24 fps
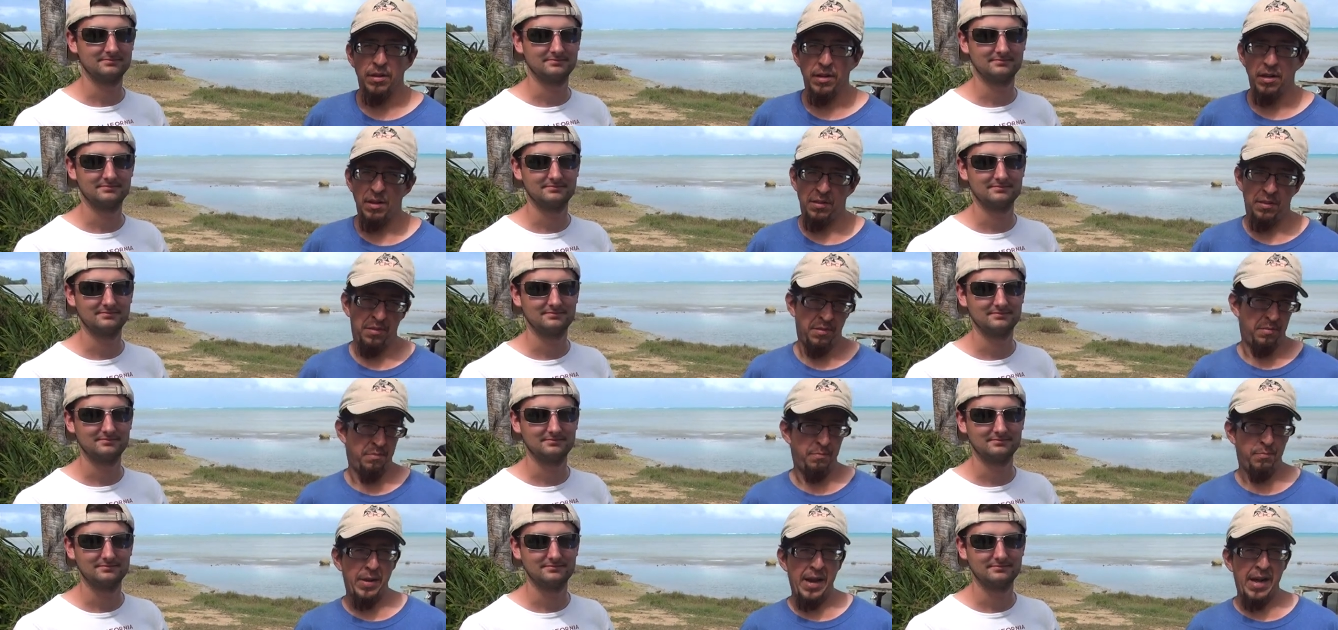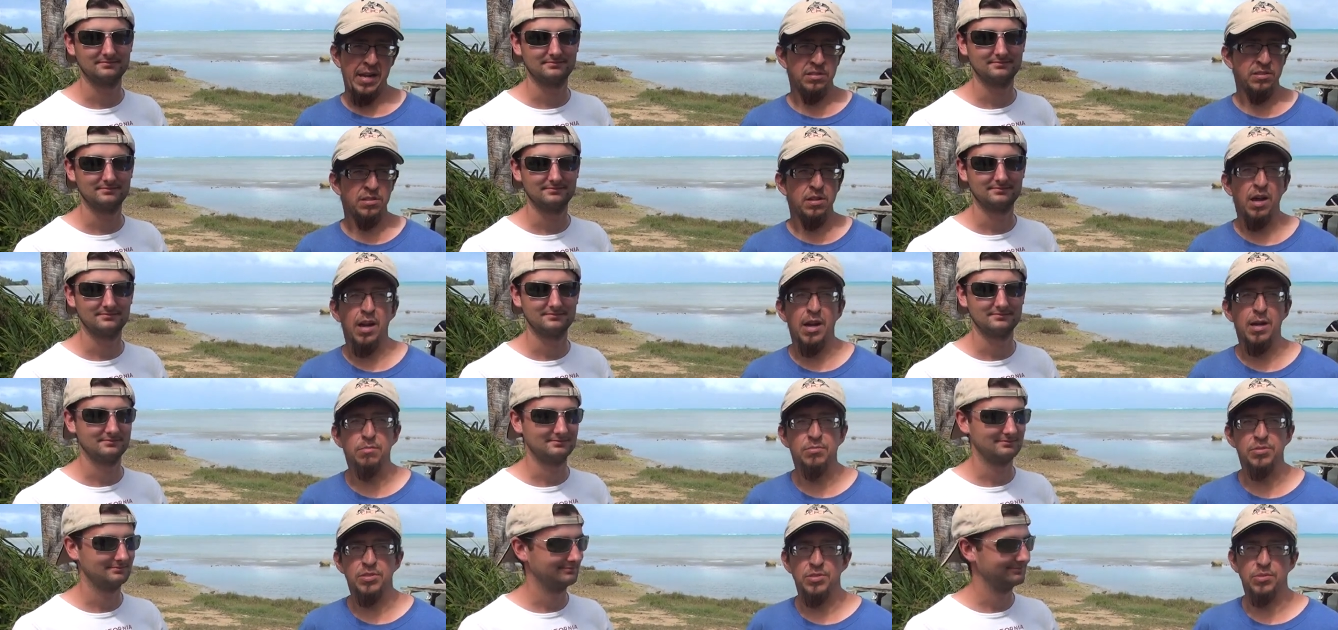Speaker 1: in past
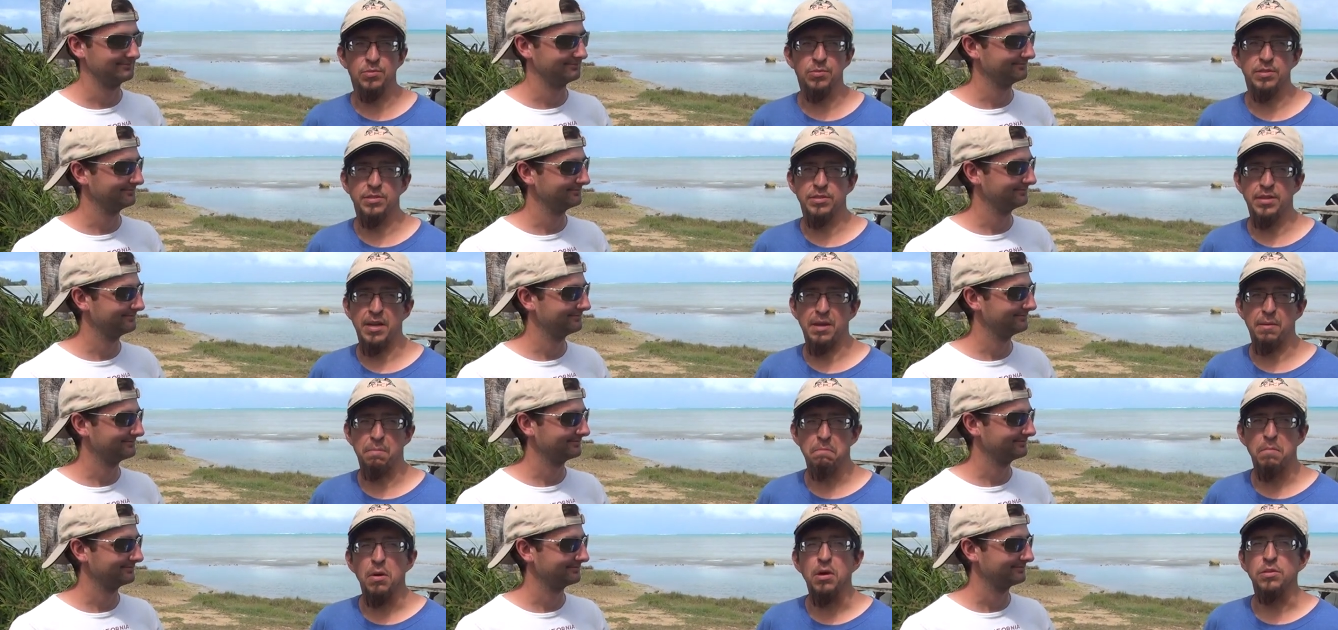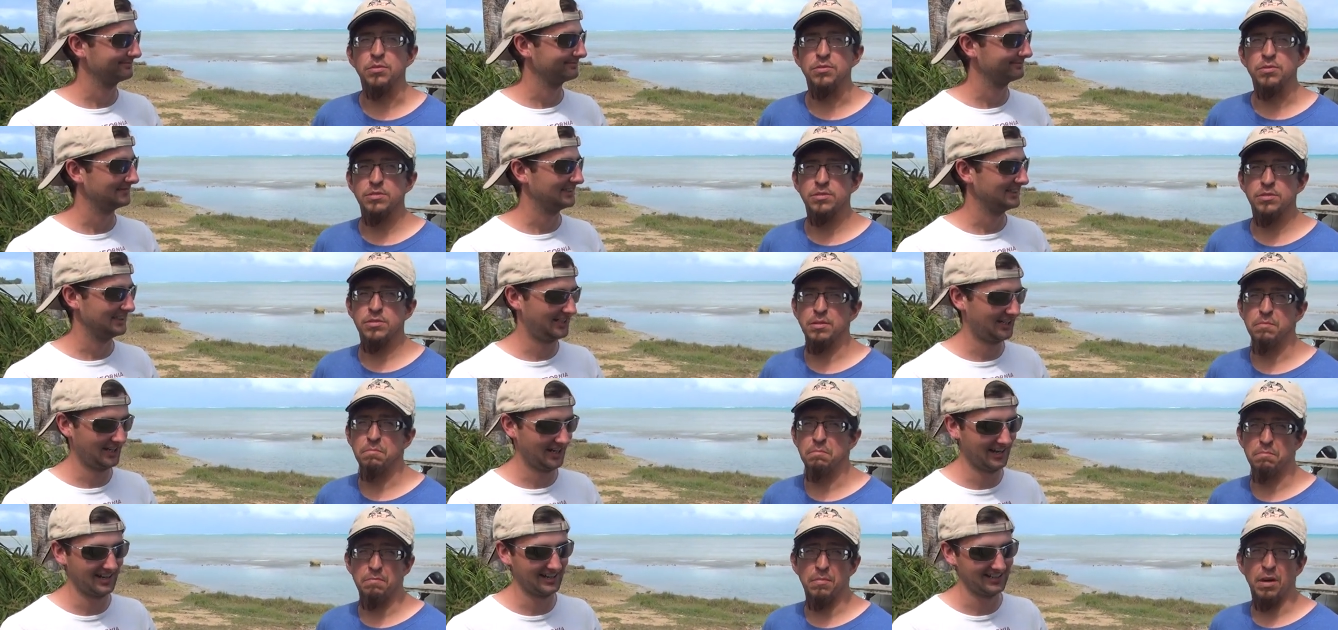times, this would take months.
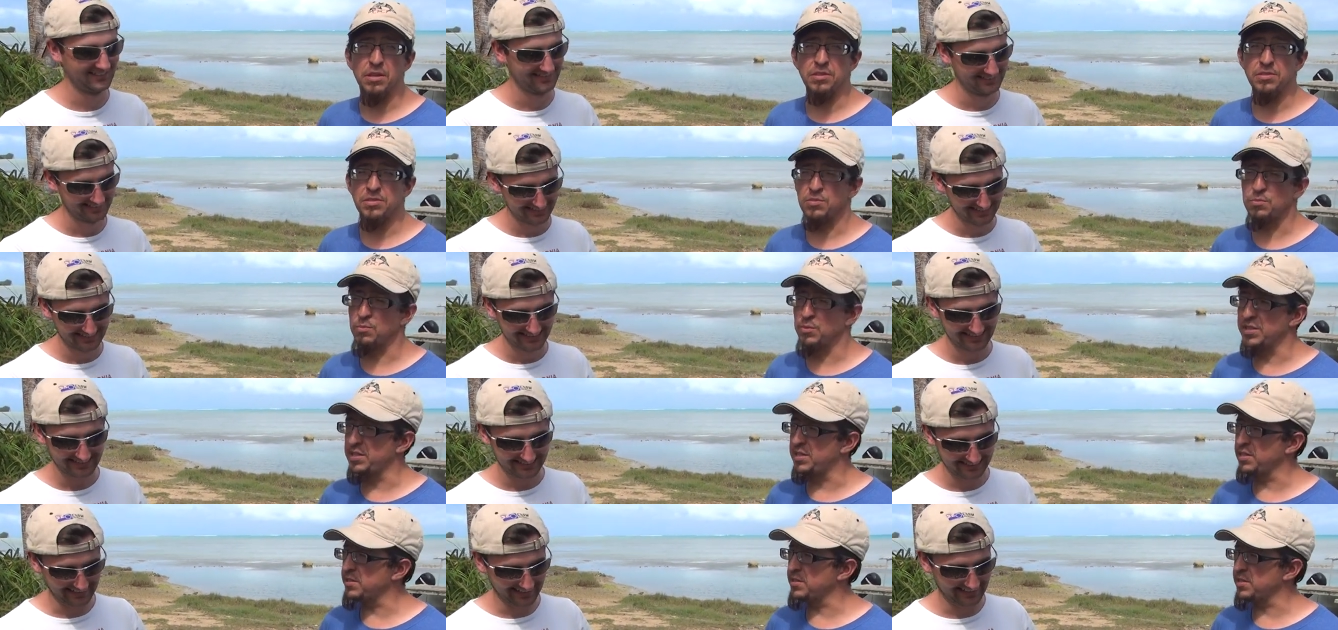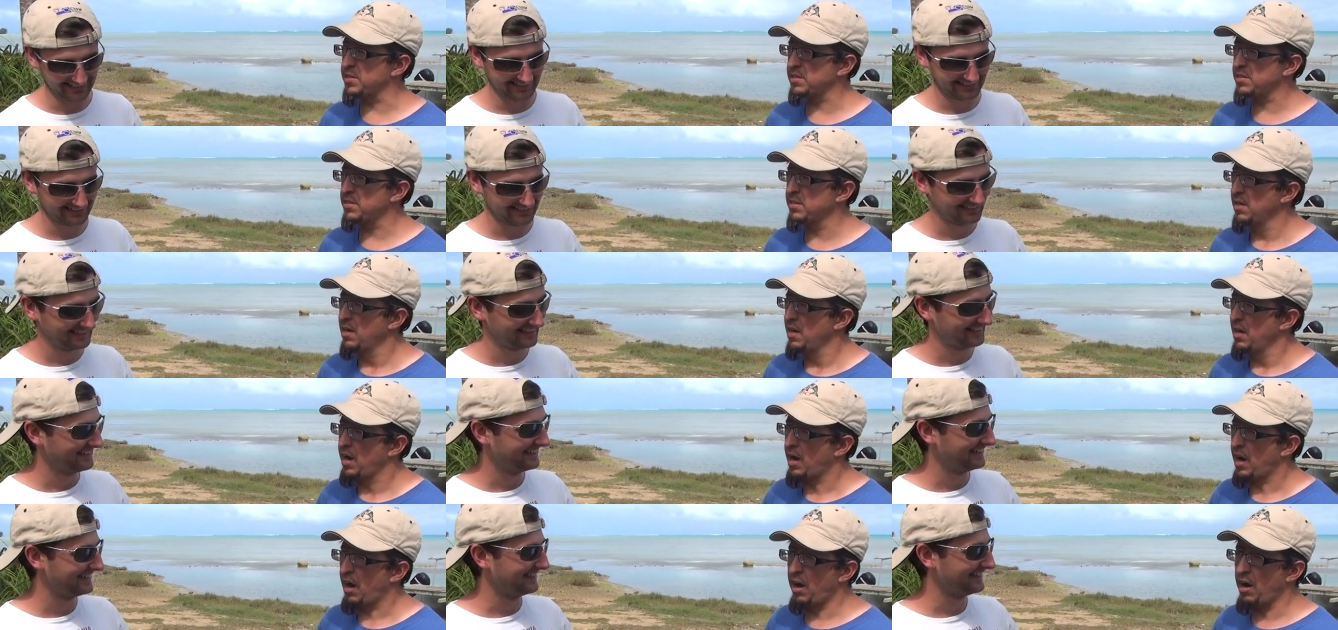Right. Months. Right. We did yeah. this right.
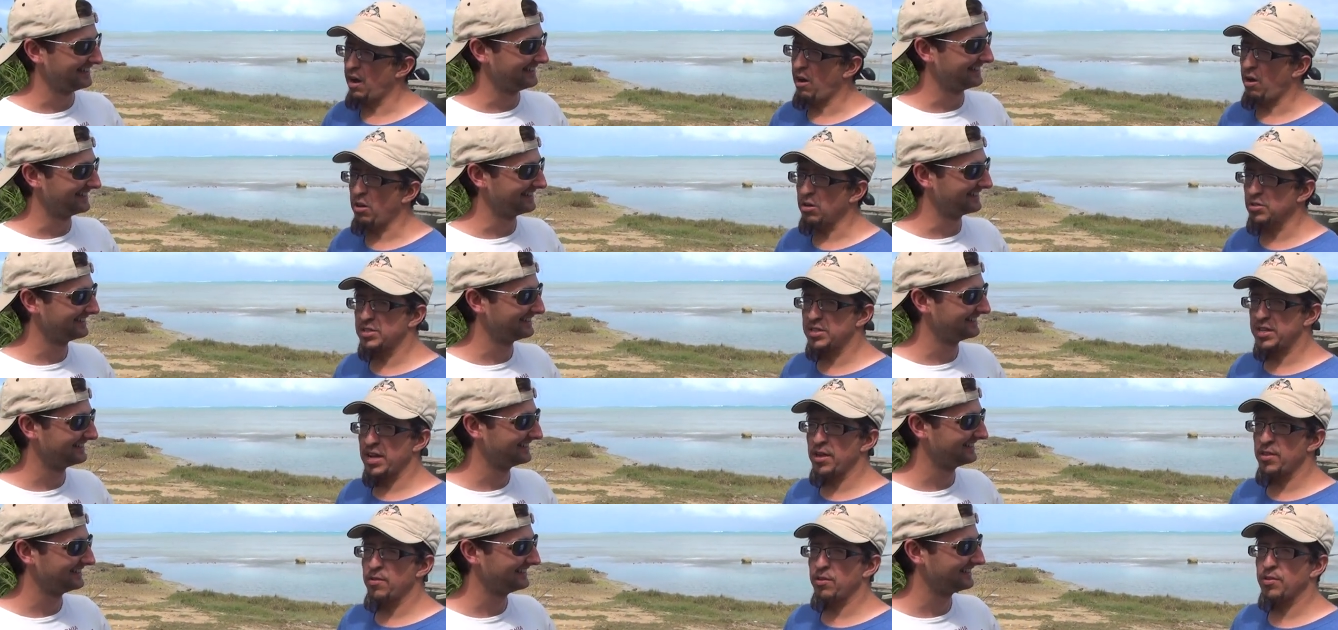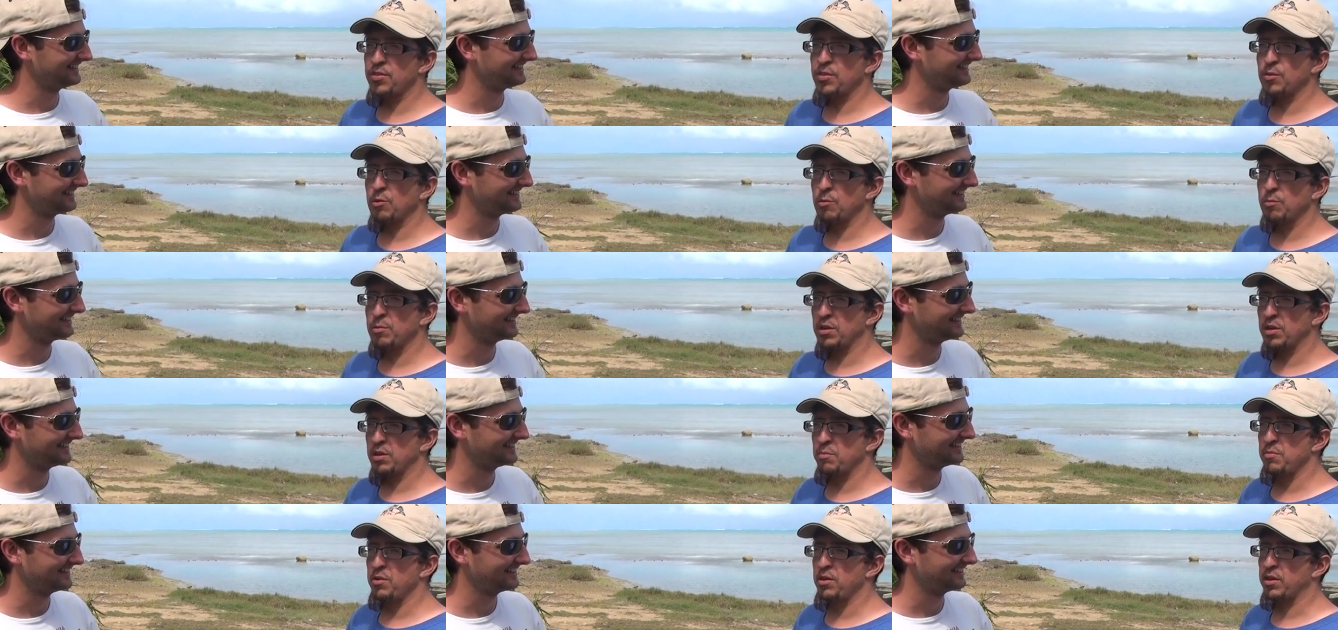all, all, together. I think we've
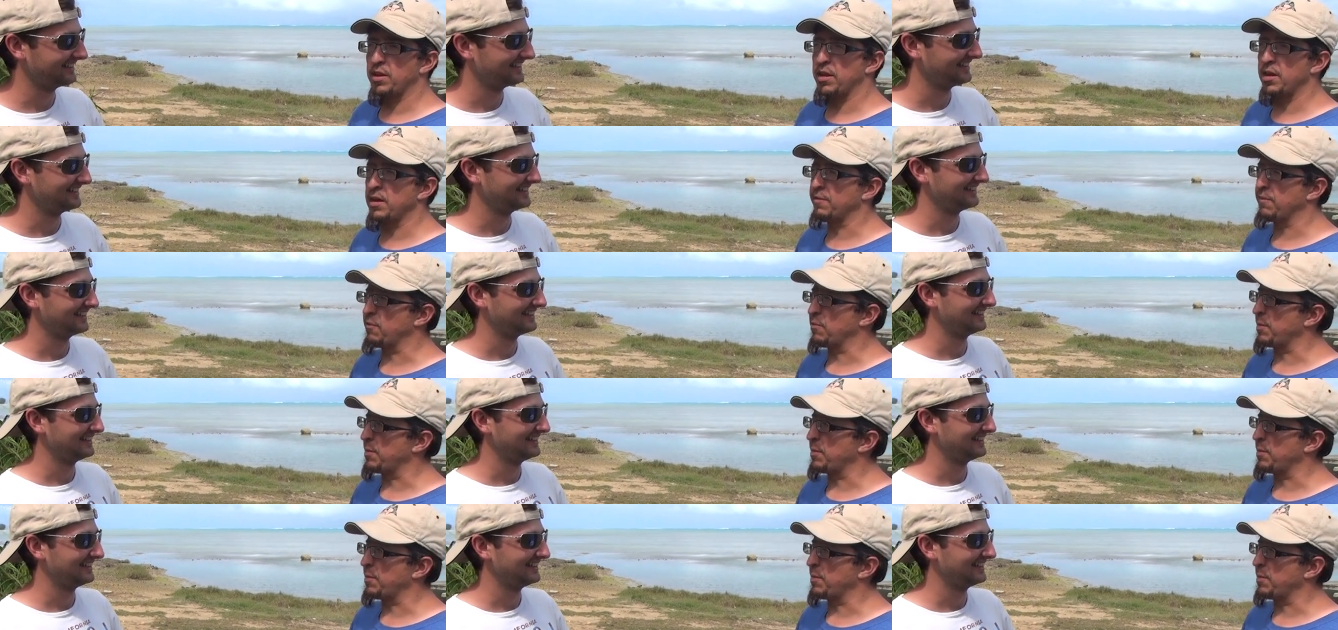been communicating